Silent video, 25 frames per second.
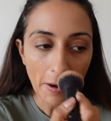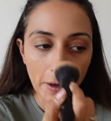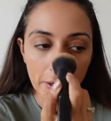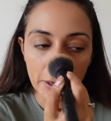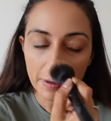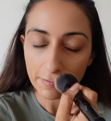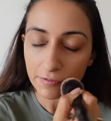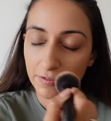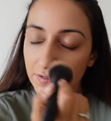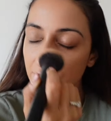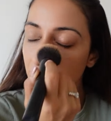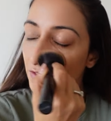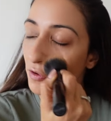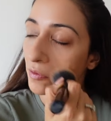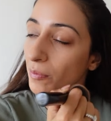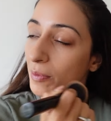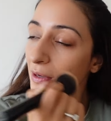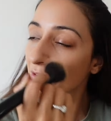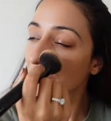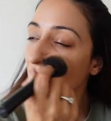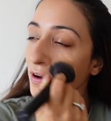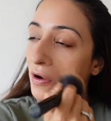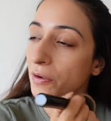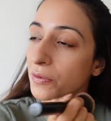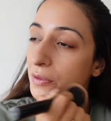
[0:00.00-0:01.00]
even for my
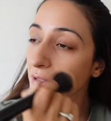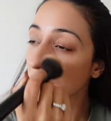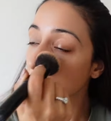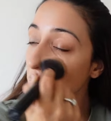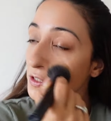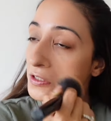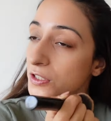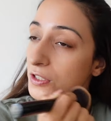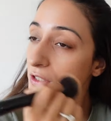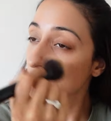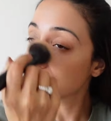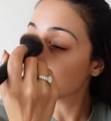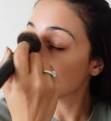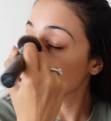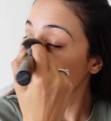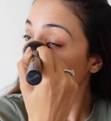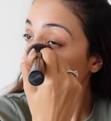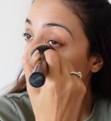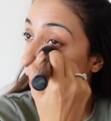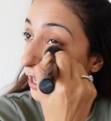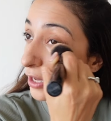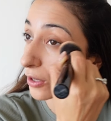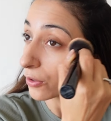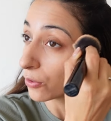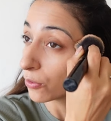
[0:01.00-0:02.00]
foundation,
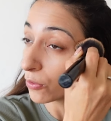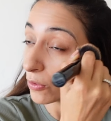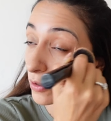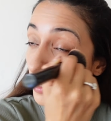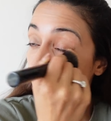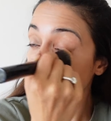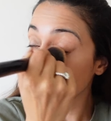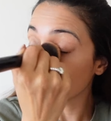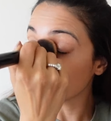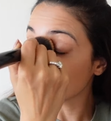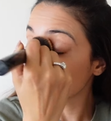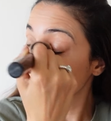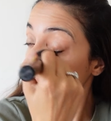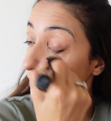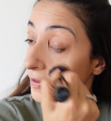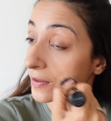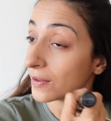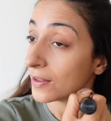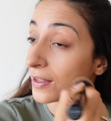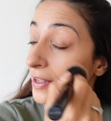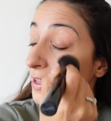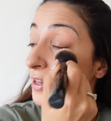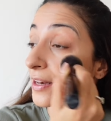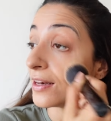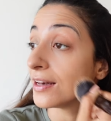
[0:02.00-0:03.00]
I go like
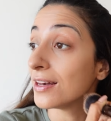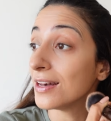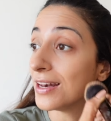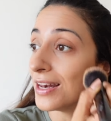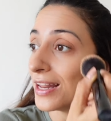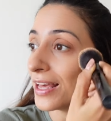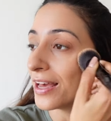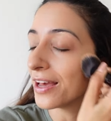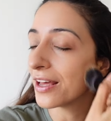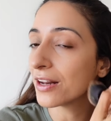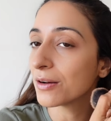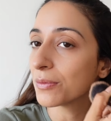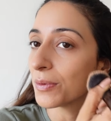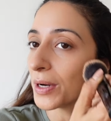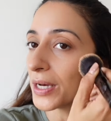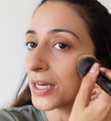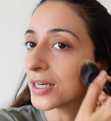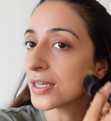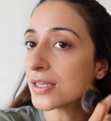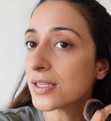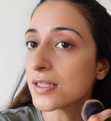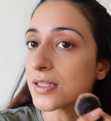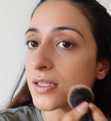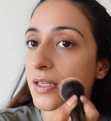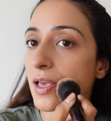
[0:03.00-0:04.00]
layer
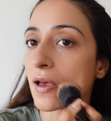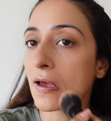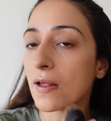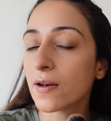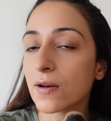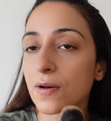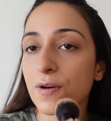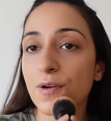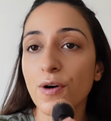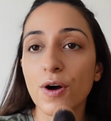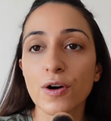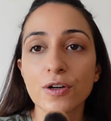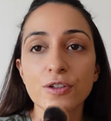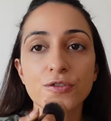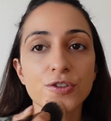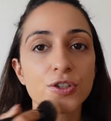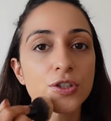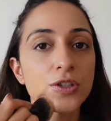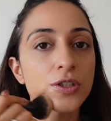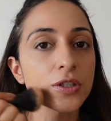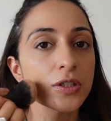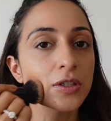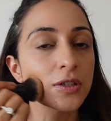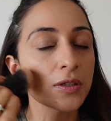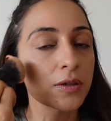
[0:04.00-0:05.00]
wise and not
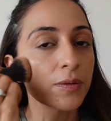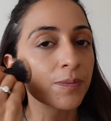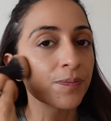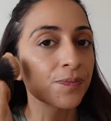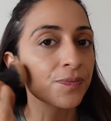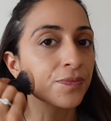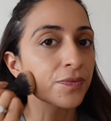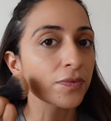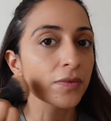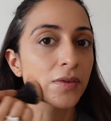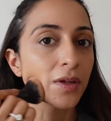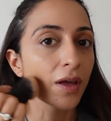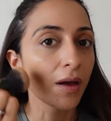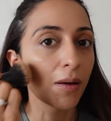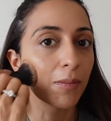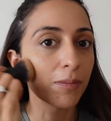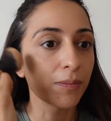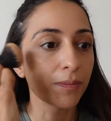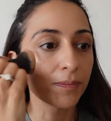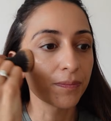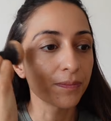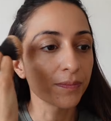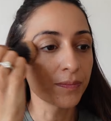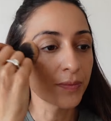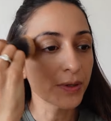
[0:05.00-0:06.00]
just
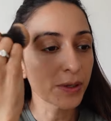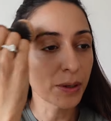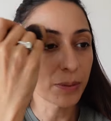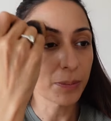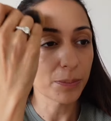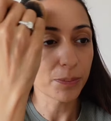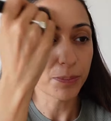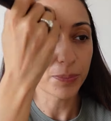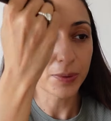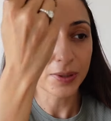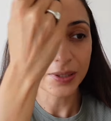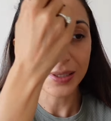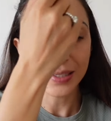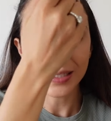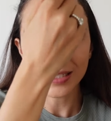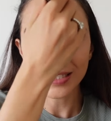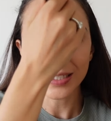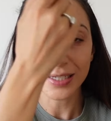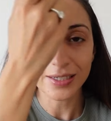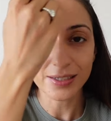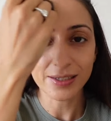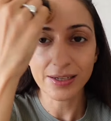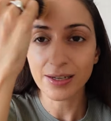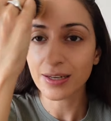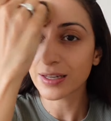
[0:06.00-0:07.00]

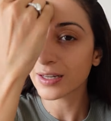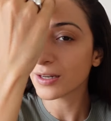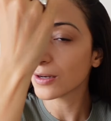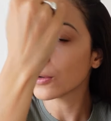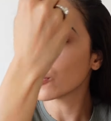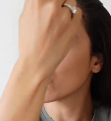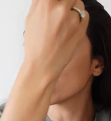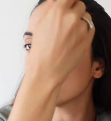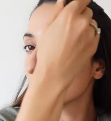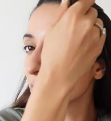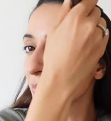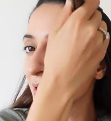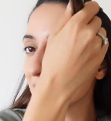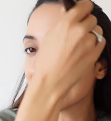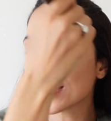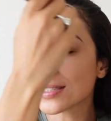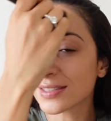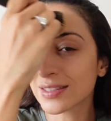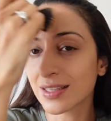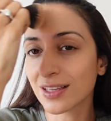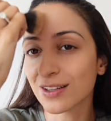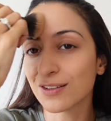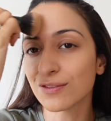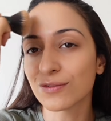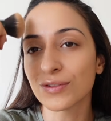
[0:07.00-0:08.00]
completely load my
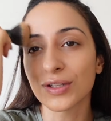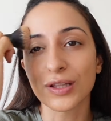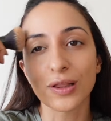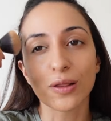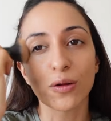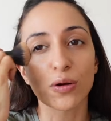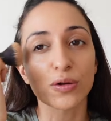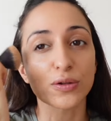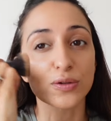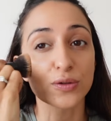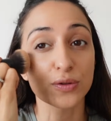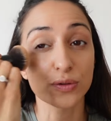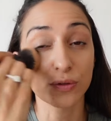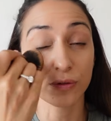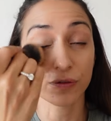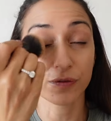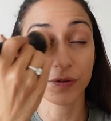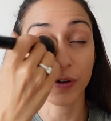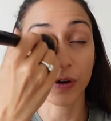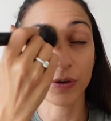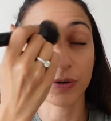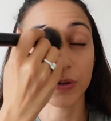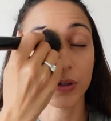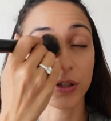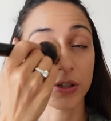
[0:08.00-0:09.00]
skin with lots of
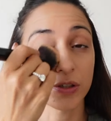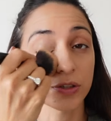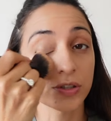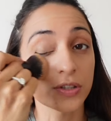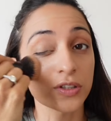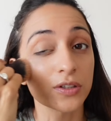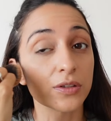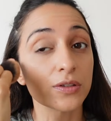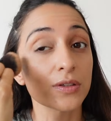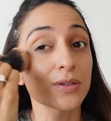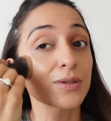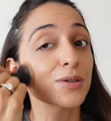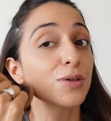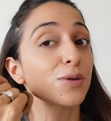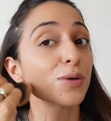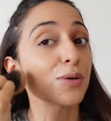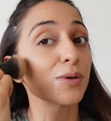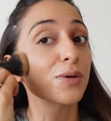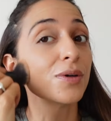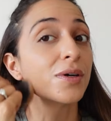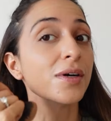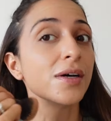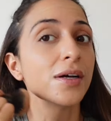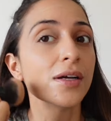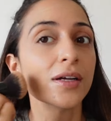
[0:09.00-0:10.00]
foundation.
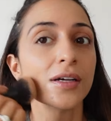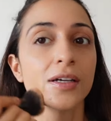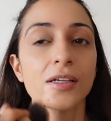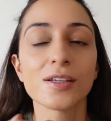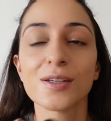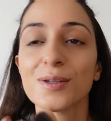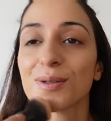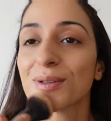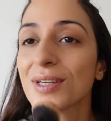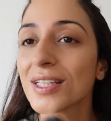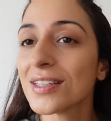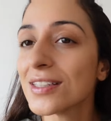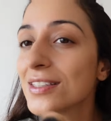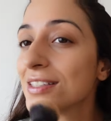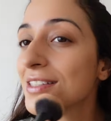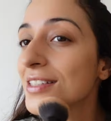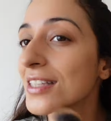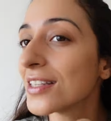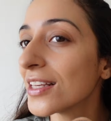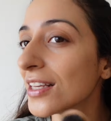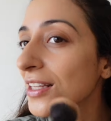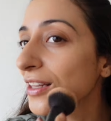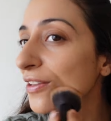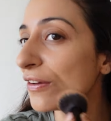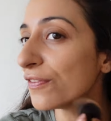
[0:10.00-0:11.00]
So you can
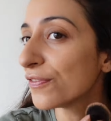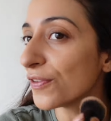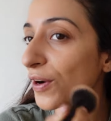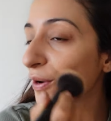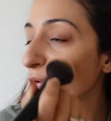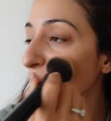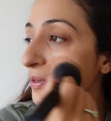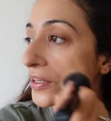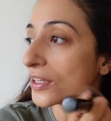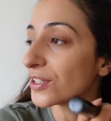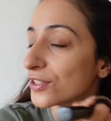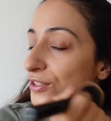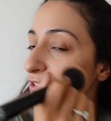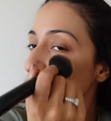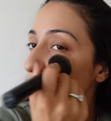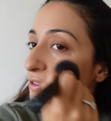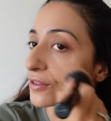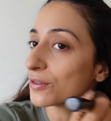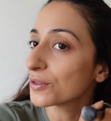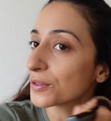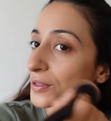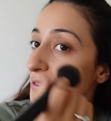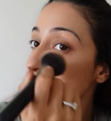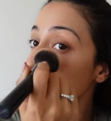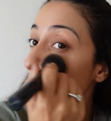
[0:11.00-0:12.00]
see the foundation
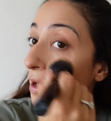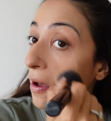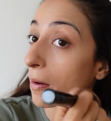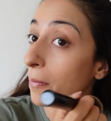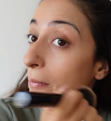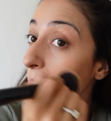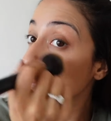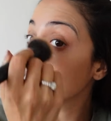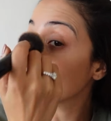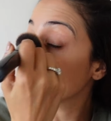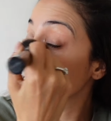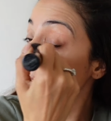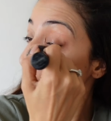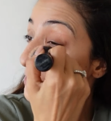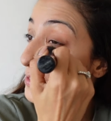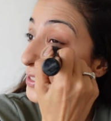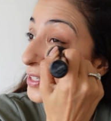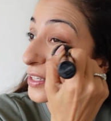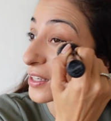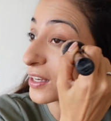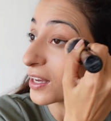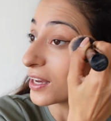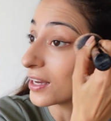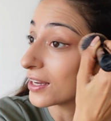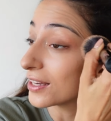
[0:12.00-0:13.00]
looks
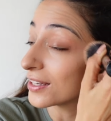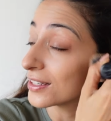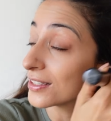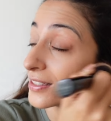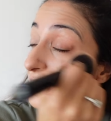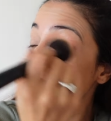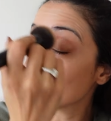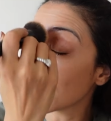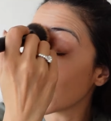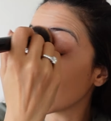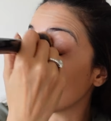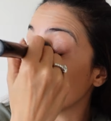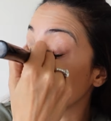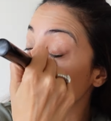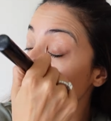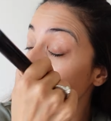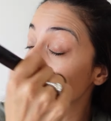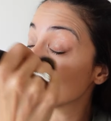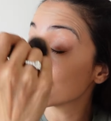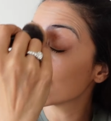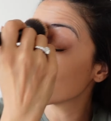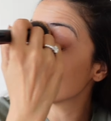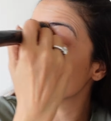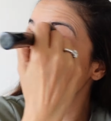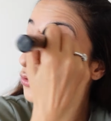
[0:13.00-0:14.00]
amazing, guys, and
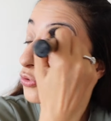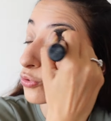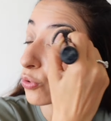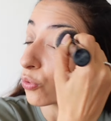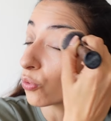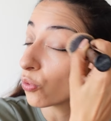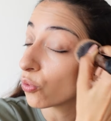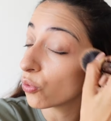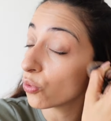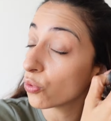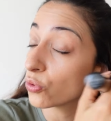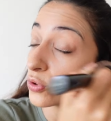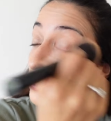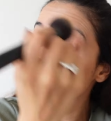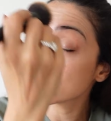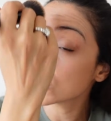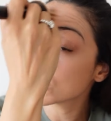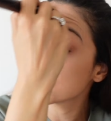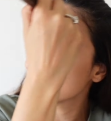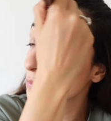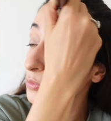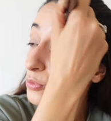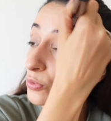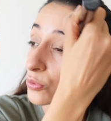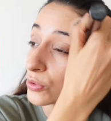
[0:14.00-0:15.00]
it's so
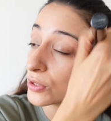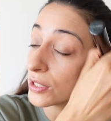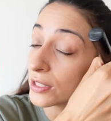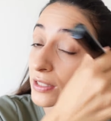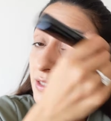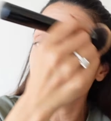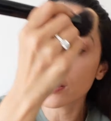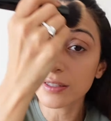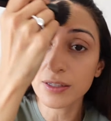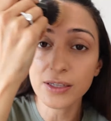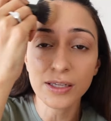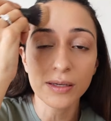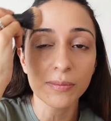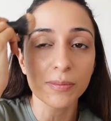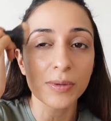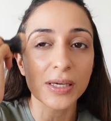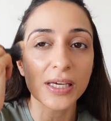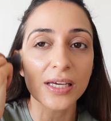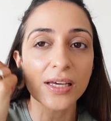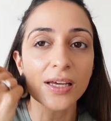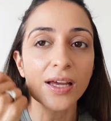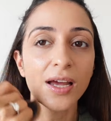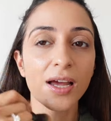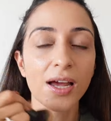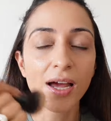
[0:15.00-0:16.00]
smooth and
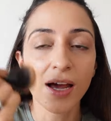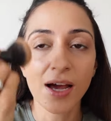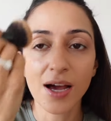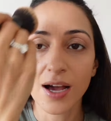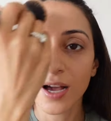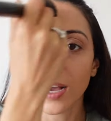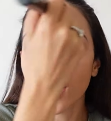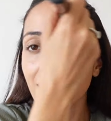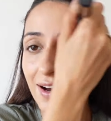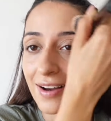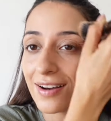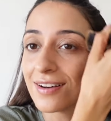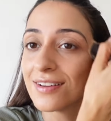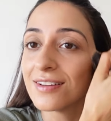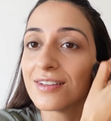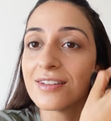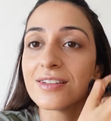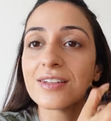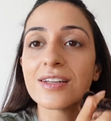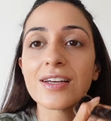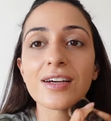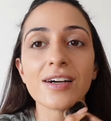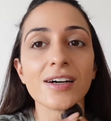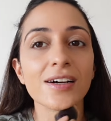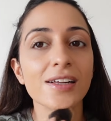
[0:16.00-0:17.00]
creamy.
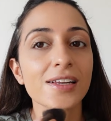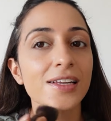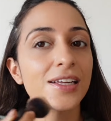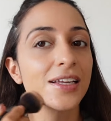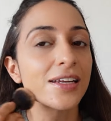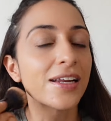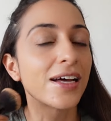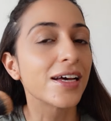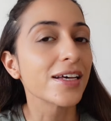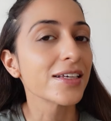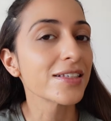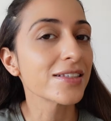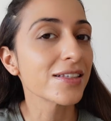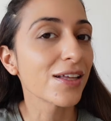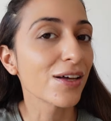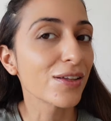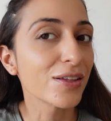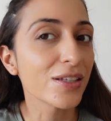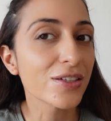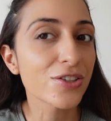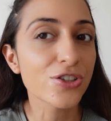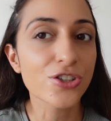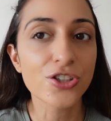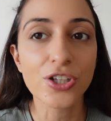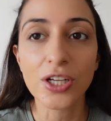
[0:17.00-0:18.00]
Really nice. Now
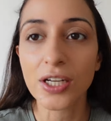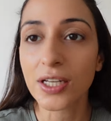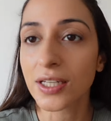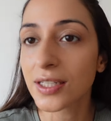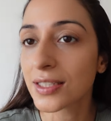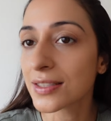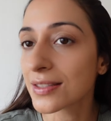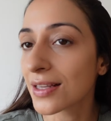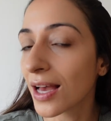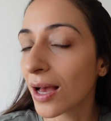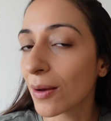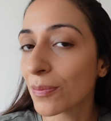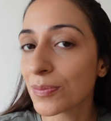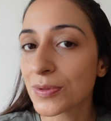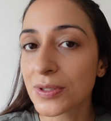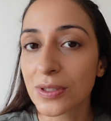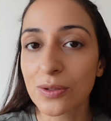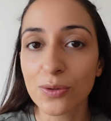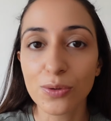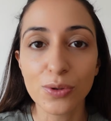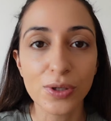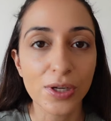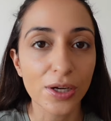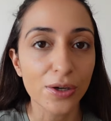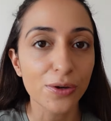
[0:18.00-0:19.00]
the shade is
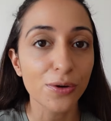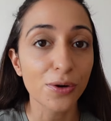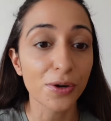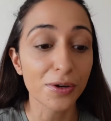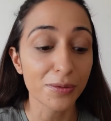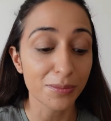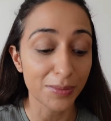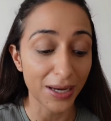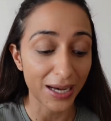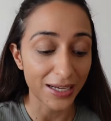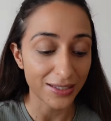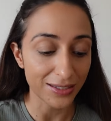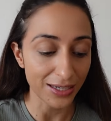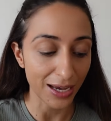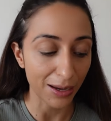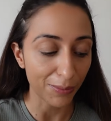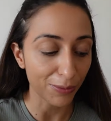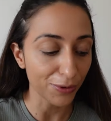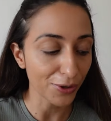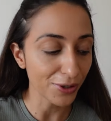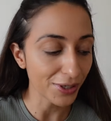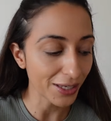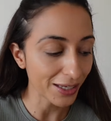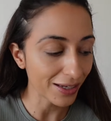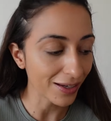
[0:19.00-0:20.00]
absolutely a good match. I'm
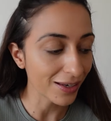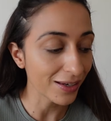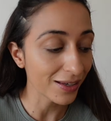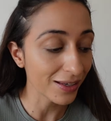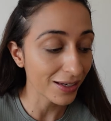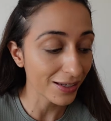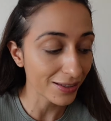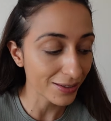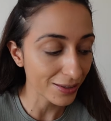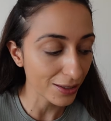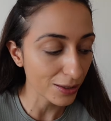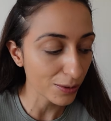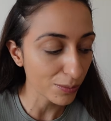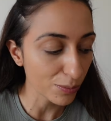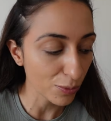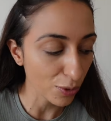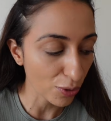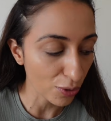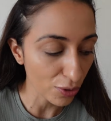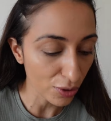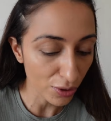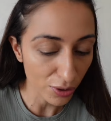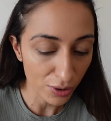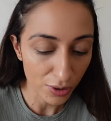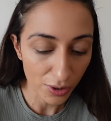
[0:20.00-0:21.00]
gonna take a little
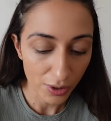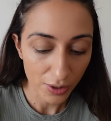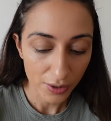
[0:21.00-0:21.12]
more